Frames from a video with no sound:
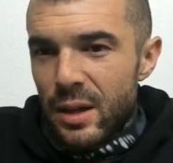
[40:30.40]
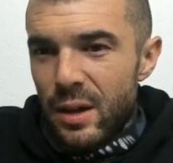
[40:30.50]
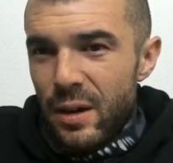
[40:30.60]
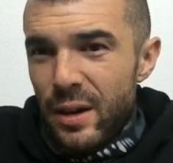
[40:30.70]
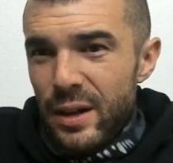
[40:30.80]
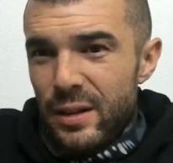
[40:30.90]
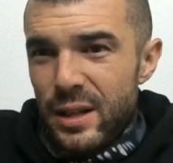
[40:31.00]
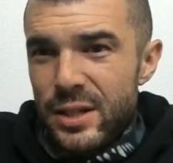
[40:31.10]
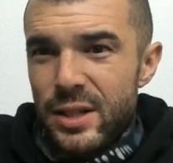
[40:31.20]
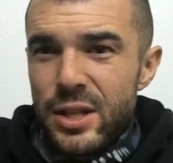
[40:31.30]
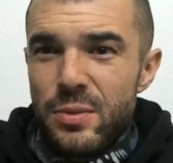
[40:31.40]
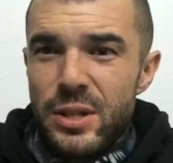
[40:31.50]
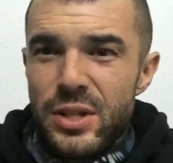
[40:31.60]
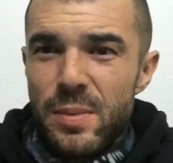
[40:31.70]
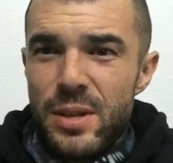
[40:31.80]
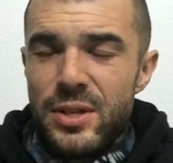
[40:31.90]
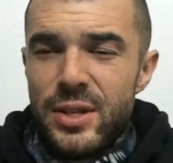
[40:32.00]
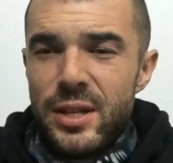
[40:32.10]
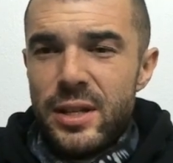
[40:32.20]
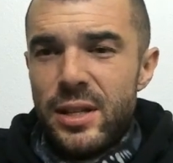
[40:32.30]
All right. Let's let's read some of
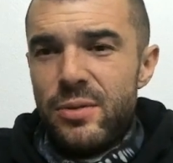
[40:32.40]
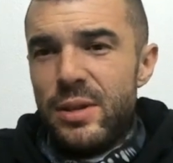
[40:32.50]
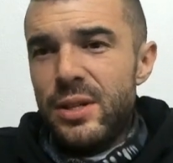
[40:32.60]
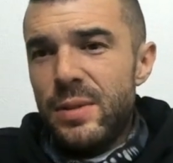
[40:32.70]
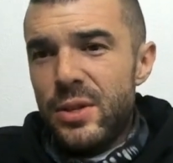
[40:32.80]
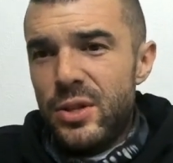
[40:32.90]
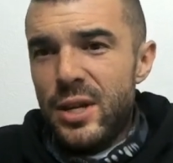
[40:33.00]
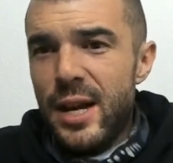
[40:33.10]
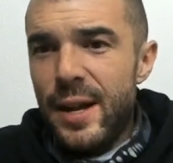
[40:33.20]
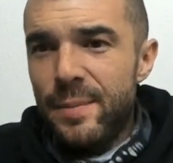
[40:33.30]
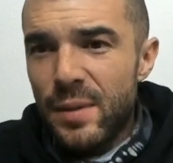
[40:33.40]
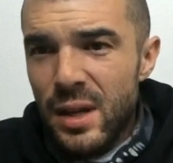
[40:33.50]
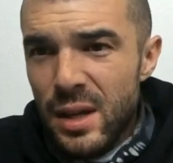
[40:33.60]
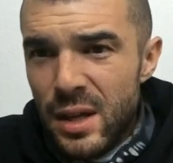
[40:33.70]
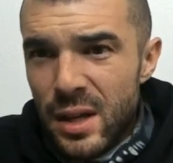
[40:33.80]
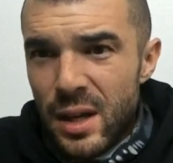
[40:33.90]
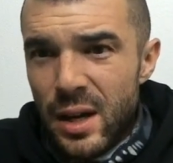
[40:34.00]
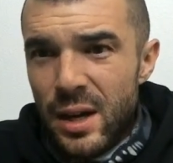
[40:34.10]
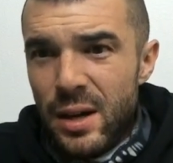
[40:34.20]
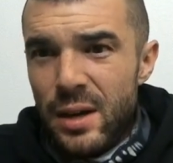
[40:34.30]
this. Uh, let's read some of this chat.
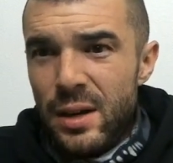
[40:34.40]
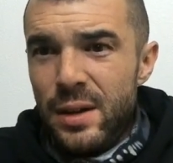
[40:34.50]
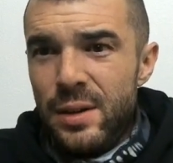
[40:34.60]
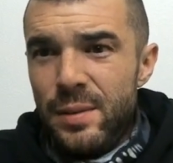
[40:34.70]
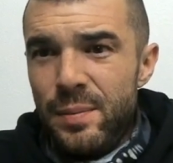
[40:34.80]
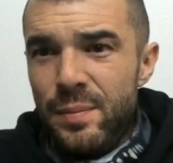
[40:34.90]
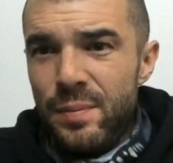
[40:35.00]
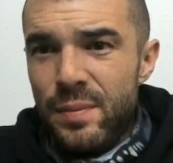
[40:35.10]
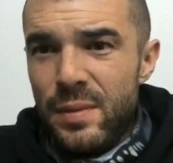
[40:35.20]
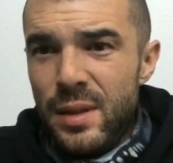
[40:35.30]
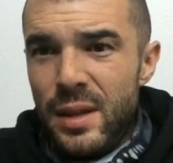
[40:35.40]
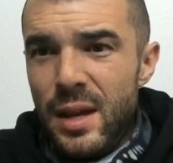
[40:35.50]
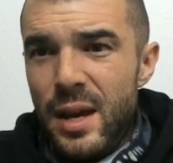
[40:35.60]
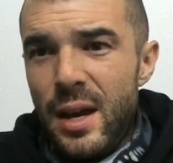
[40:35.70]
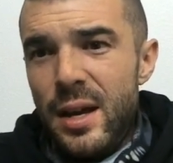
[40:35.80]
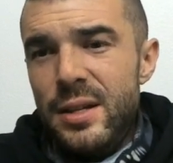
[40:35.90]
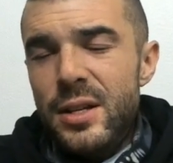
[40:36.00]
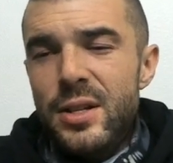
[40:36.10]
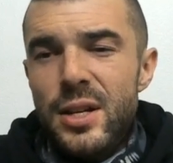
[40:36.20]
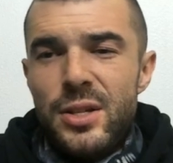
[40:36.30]
Um, yeah,
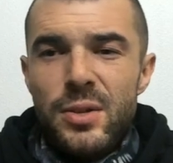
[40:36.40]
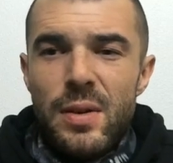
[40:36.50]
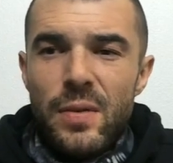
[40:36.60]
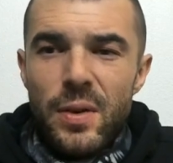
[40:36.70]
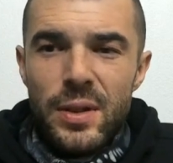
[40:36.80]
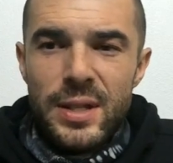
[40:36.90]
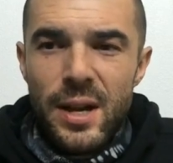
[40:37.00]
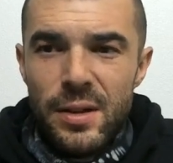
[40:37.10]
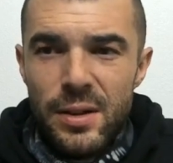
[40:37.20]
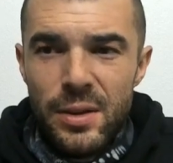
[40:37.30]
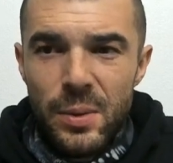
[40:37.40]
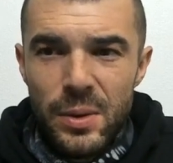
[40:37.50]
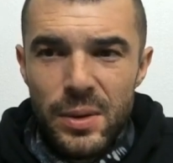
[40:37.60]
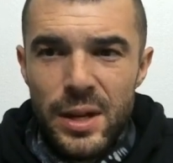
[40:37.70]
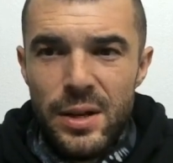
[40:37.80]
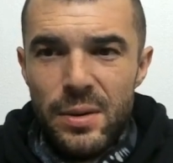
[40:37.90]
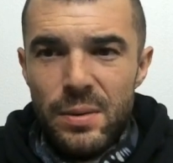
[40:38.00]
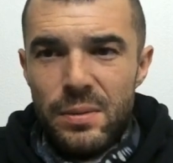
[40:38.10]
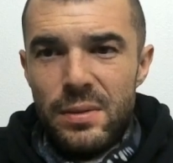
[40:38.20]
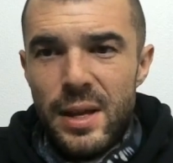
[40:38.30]
INTJs do have all the talent in the world. They
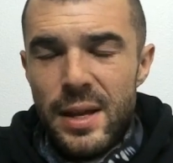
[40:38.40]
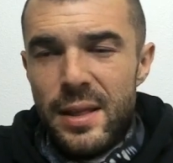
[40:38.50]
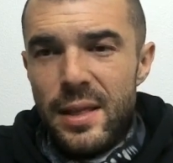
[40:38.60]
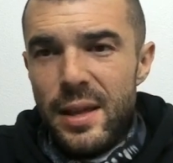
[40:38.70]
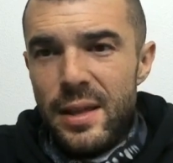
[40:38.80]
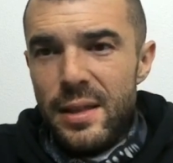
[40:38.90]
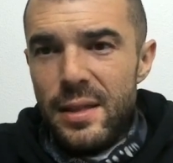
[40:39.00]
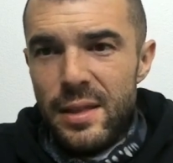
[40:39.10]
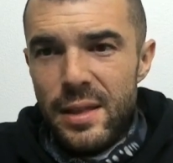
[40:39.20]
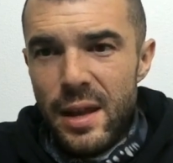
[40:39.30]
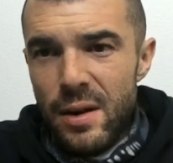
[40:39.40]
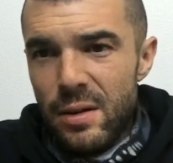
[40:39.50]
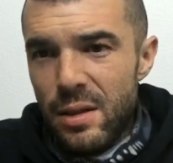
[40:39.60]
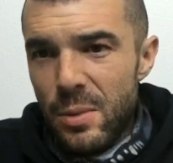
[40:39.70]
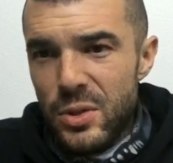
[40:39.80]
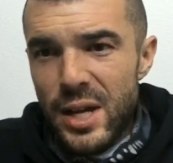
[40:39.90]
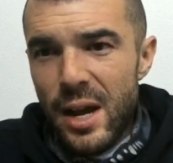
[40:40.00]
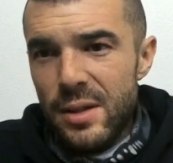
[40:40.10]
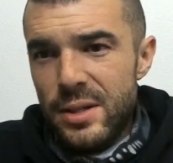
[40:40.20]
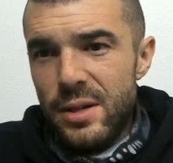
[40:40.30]
do. They they they're the most
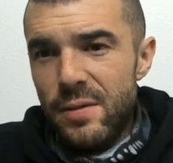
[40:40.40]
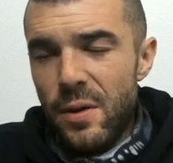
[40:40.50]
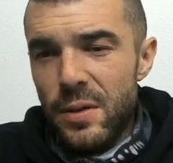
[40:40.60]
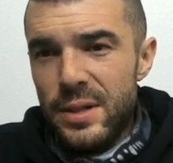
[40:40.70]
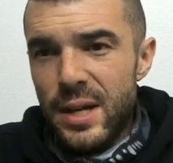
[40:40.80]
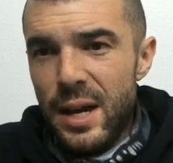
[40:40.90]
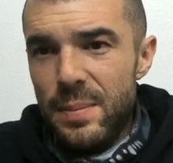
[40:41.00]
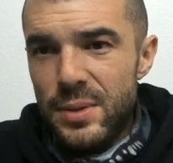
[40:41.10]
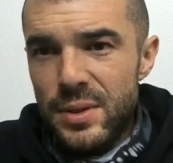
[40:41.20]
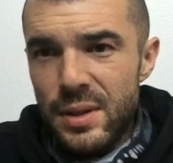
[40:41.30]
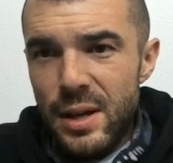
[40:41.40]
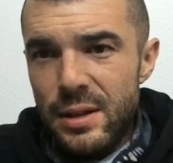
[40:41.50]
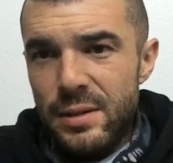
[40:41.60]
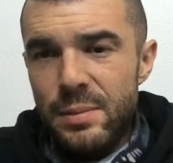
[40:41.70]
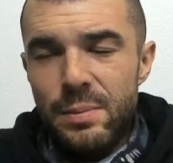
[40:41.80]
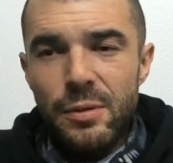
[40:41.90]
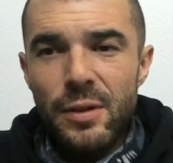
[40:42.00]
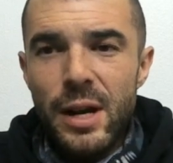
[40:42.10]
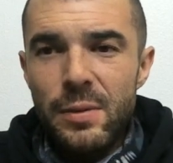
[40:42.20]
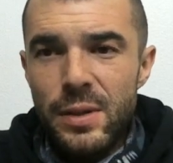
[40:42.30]
talented of all the types, uh,
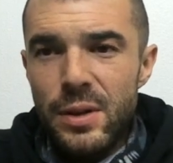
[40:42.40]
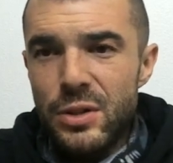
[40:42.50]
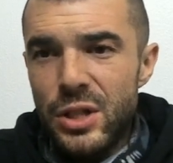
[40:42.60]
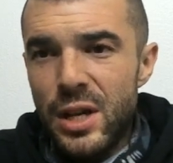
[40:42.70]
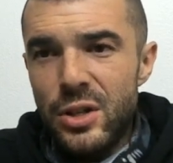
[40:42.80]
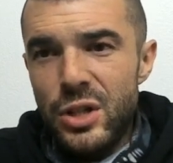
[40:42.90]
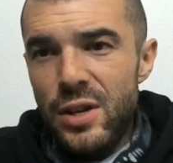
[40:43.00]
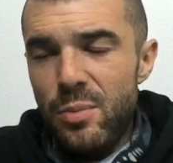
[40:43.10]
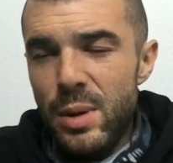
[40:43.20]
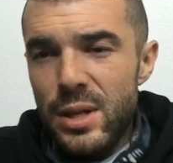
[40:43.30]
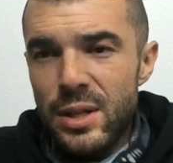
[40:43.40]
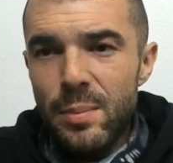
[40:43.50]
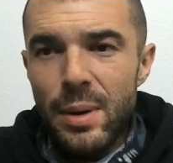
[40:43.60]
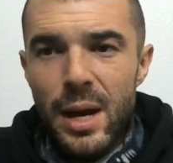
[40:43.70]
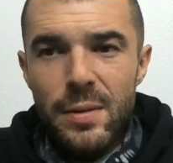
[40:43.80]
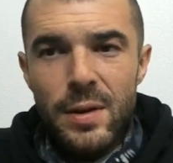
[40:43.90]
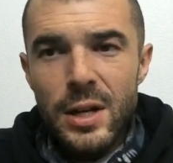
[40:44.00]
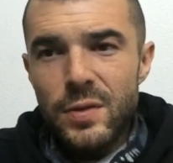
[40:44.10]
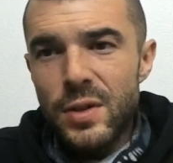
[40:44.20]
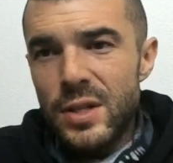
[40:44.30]
provided with their achievement combined with their
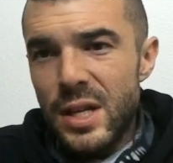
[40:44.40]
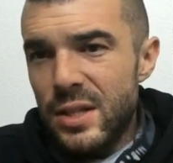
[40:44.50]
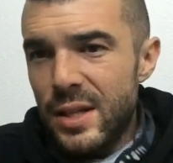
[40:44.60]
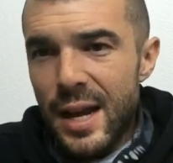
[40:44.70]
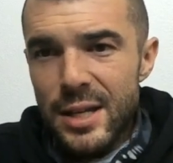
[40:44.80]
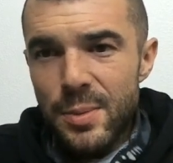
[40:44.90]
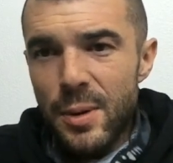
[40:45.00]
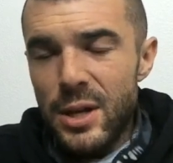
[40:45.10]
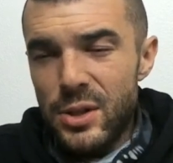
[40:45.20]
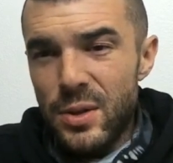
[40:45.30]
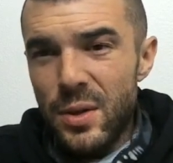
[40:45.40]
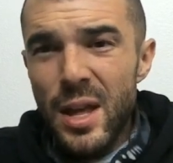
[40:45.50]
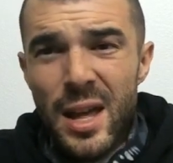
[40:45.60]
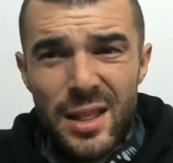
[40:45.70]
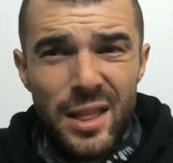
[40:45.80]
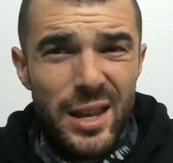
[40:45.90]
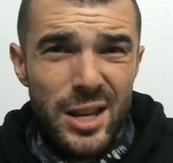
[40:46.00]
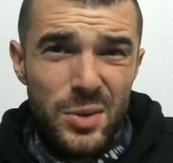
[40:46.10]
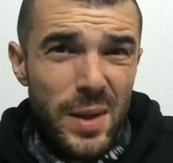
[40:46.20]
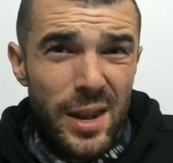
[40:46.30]
expert sensing aspirational. The thing
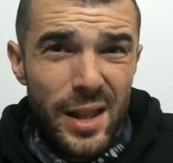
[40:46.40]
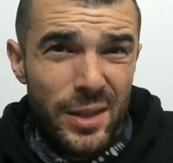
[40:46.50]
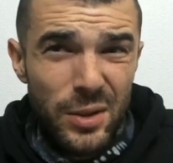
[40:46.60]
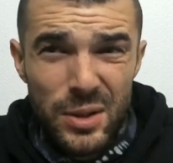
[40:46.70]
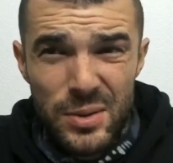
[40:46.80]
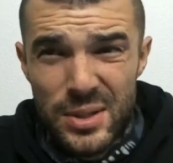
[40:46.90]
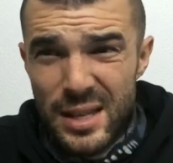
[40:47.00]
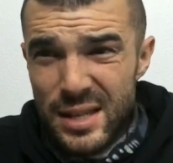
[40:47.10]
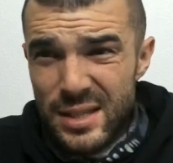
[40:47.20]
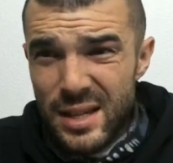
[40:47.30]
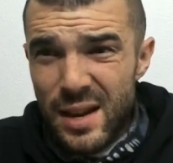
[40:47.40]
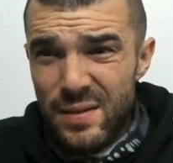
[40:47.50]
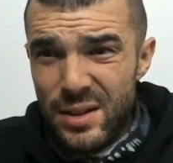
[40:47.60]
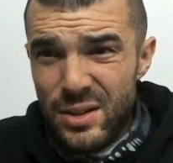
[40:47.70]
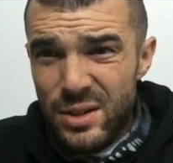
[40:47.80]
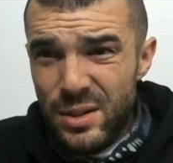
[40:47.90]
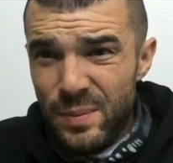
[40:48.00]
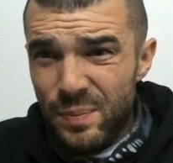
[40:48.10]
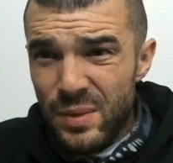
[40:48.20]
is whether or not they'll use it. That's kind of an issue.